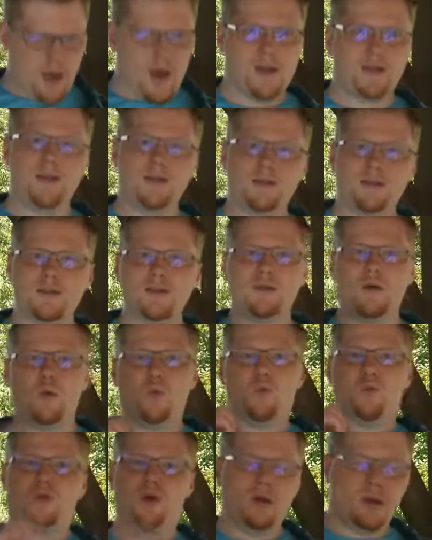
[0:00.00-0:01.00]
And this is the
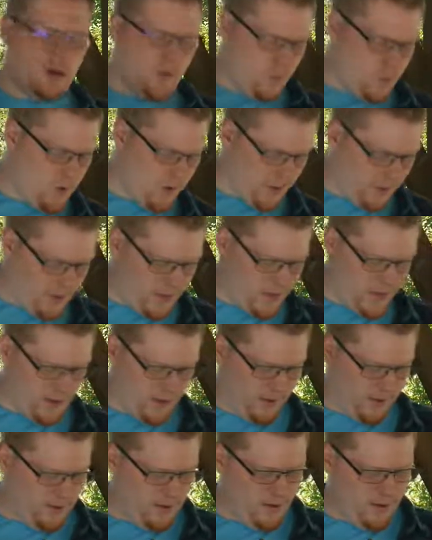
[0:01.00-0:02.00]
really weird
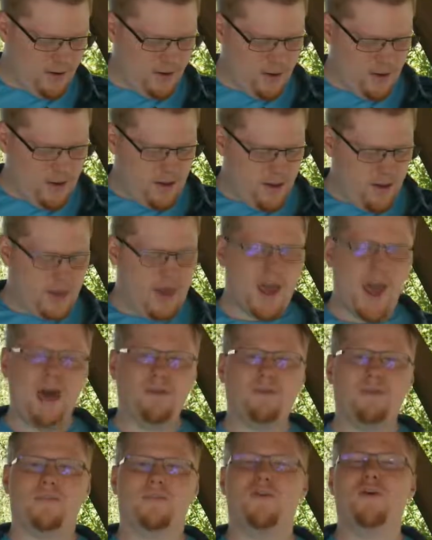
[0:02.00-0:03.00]
thing. They
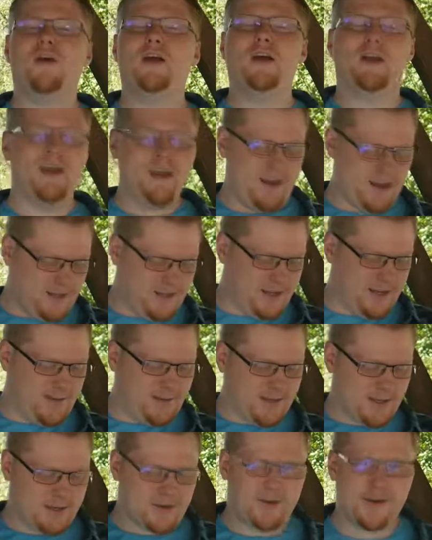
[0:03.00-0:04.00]
have a freaking
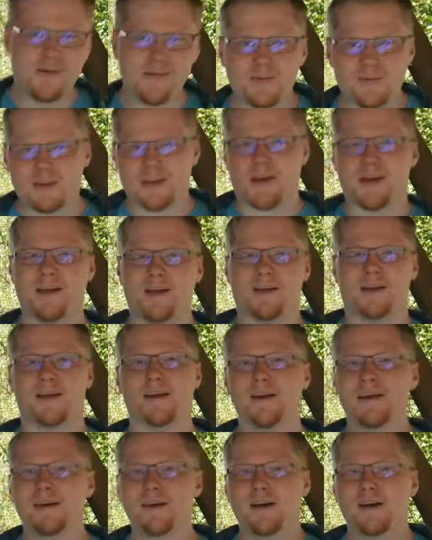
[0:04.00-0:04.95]
subscription.